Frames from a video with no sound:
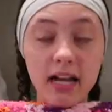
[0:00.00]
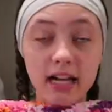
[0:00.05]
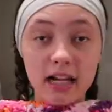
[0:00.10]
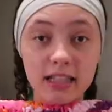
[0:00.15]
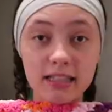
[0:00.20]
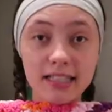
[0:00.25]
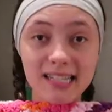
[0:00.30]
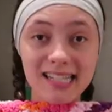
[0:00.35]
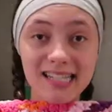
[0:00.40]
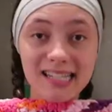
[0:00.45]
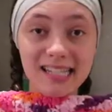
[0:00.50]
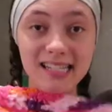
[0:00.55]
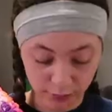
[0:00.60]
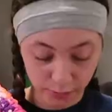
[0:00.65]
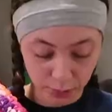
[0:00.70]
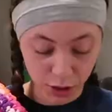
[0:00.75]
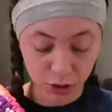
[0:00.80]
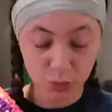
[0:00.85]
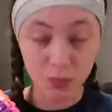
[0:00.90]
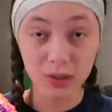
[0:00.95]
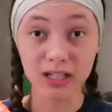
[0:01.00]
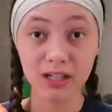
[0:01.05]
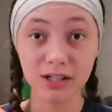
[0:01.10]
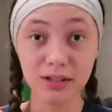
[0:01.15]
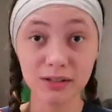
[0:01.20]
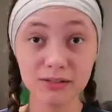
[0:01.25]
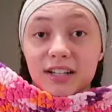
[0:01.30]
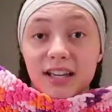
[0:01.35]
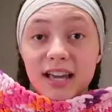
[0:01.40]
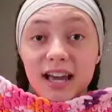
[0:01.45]
I got this from
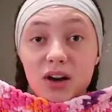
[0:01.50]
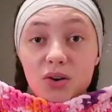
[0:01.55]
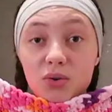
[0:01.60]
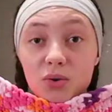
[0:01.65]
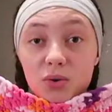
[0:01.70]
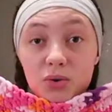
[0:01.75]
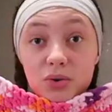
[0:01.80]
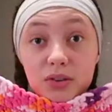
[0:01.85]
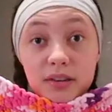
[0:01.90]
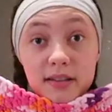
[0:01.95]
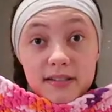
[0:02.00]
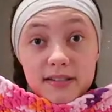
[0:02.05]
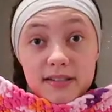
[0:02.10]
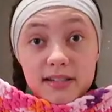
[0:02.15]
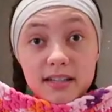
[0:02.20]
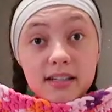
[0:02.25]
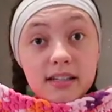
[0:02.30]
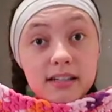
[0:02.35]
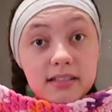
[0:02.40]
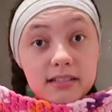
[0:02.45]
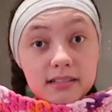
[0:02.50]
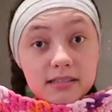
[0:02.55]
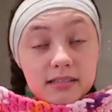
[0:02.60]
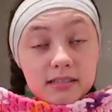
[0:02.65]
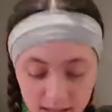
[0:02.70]
Goodwill. Look at how cool this is.